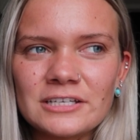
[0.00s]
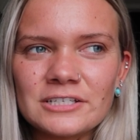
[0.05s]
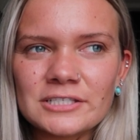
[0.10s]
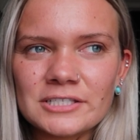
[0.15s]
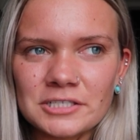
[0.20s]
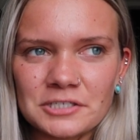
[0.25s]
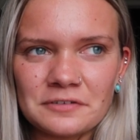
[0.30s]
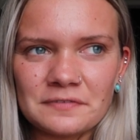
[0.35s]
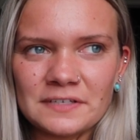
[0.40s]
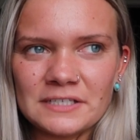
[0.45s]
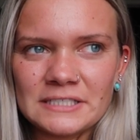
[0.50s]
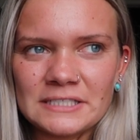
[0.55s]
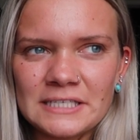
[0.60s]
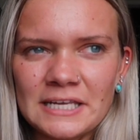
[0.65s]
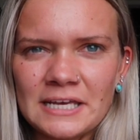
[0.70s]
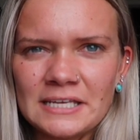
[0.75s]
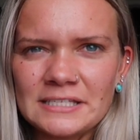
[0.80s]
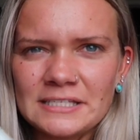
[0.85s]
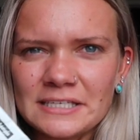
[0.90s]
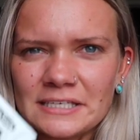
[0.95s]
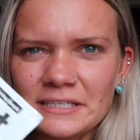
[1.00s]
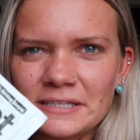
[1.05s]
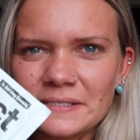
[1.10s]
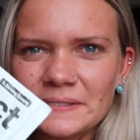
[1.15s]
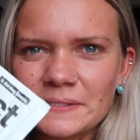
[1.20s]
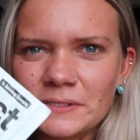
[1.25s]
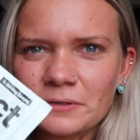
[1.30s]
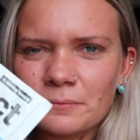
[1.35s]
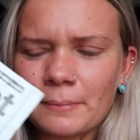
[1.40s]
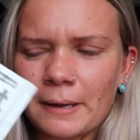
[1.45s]
serving size in
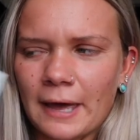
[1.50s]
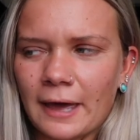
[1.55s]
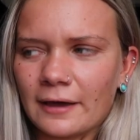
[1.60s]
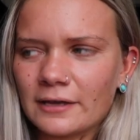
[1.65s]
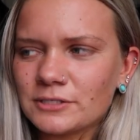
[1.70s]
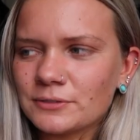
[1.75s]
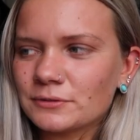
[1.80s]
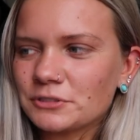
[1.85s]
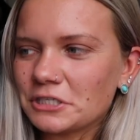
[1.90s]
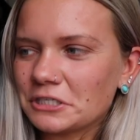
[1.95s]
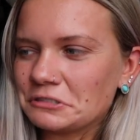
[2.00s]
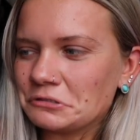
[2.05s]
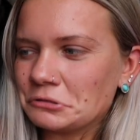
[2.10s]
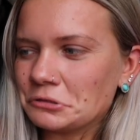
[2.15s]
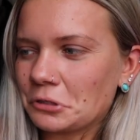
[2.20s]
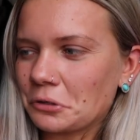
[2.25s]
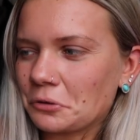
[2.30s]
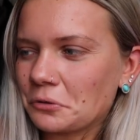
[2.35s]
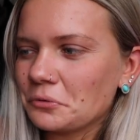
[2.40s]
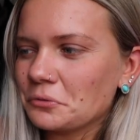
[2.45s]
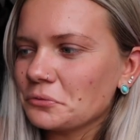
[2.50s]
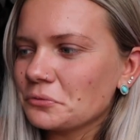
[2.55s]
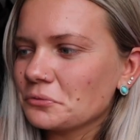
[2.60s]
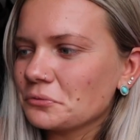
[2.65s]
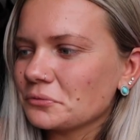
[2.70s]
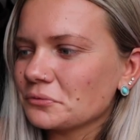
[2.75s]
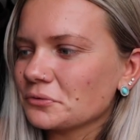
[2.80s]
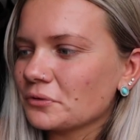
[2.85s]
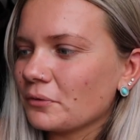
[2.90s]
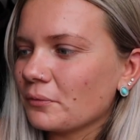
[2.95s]
these little packs, which I
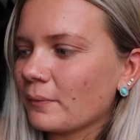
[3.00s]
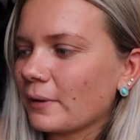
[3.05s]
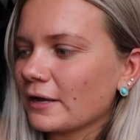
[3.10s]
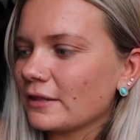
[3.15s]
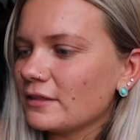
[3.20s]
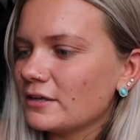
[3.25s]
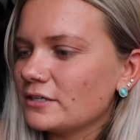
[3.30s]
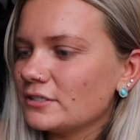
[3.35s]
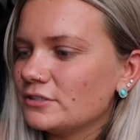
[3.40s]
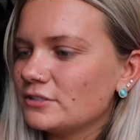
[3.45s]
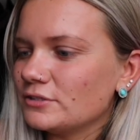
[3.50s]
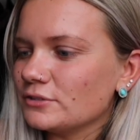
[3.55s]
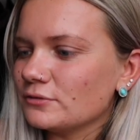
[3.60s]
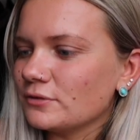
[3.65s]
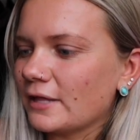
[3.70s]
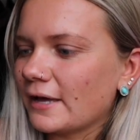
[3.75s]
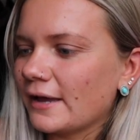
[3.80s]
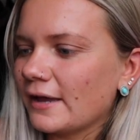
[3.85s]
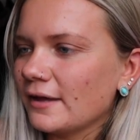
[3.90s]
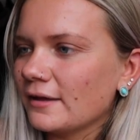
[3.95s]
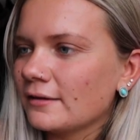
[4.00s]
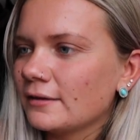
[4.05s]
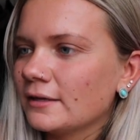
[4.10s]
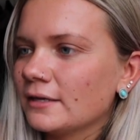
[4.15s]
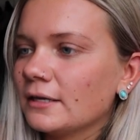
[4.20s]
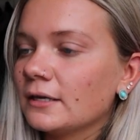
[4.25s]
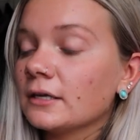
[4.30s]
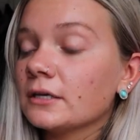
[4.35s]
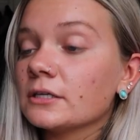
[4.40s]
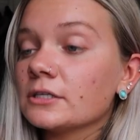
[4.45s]
don't know why they do that.
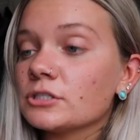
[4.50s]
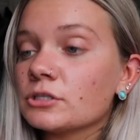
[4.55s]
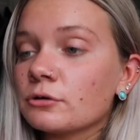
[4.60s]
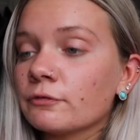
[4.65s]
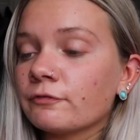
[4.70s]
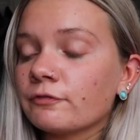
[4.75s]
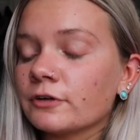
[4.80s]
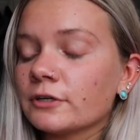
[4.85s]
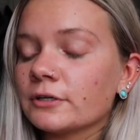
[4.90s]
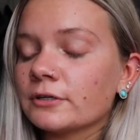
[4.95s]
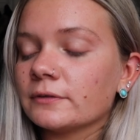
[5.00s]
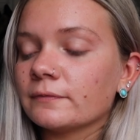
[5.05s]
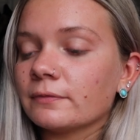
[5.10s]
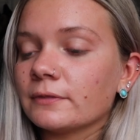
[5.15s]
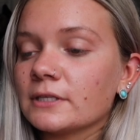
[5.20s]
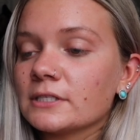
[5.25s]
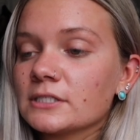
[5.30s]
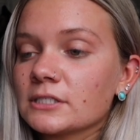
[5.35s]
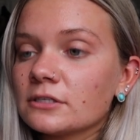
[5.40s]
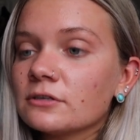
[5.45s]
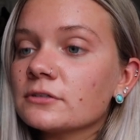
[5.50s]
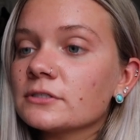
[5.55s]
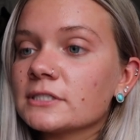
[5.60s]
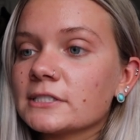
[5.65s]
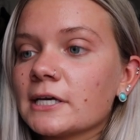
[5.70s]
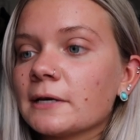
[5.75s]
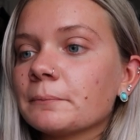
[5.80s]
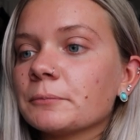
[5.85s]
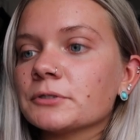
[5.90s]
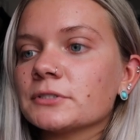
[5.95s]
So for this little
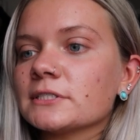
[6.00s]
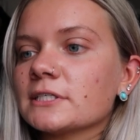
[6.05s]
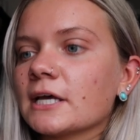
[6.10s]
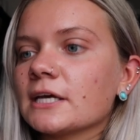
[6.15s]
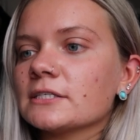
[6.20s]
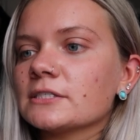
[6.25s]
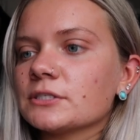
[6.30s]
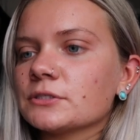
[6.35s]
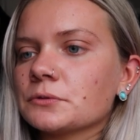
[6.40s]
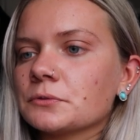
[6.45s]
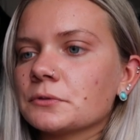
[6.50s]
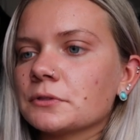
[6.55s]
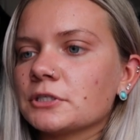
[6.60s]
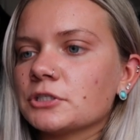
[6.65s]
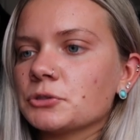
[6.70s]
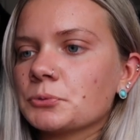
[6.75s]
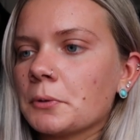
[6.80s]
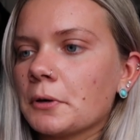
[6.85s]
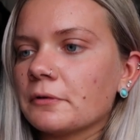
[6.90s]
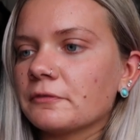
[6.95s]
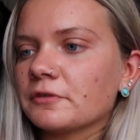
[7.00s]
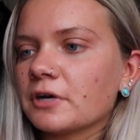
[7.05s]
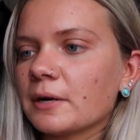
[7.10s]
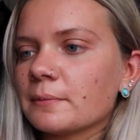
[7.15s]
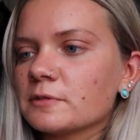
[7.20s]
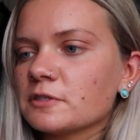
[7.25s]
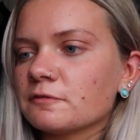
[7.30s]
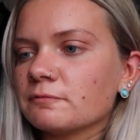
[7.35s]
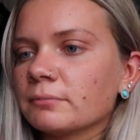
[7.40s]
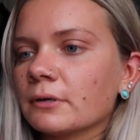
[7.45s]
sample size is only 12
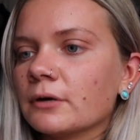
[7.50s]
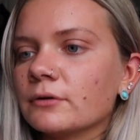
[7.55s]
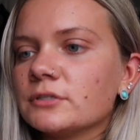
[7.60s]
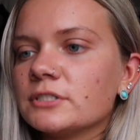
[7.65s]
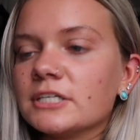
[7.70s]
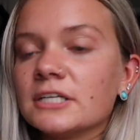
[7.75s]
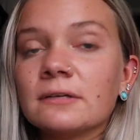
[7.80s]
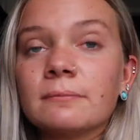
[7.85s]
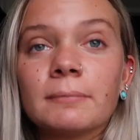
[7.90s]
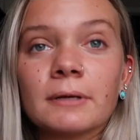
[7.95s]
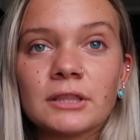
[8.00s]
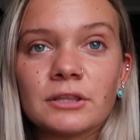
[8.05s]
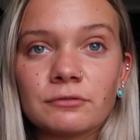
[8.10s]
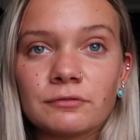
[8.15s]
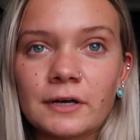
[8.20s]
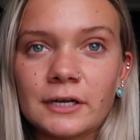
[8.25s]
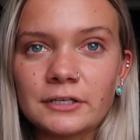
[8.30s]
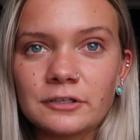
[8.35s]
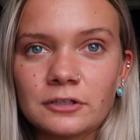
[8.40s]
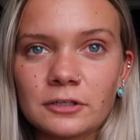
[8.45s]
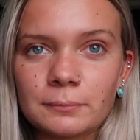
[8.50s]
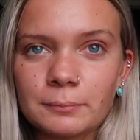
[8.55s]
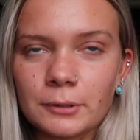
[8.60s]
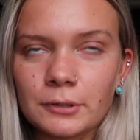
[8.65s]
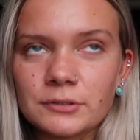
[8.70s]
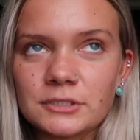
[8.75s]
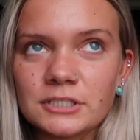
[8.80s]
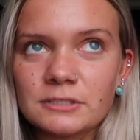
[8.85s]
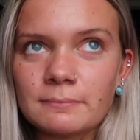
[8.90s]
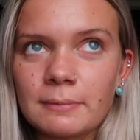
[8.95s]
grams of protein, but the regular
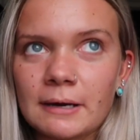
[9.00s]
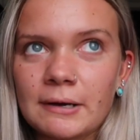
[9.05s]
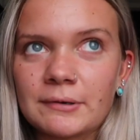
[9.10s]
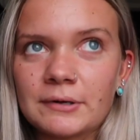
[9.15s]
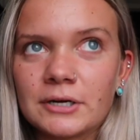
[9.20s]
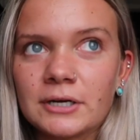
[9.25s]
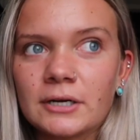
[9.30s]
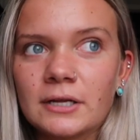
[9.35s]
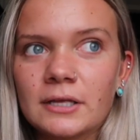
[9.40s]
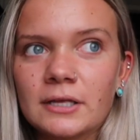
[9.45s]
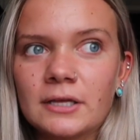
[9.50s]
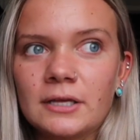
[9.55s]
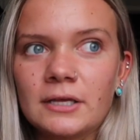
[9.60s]
protein powder,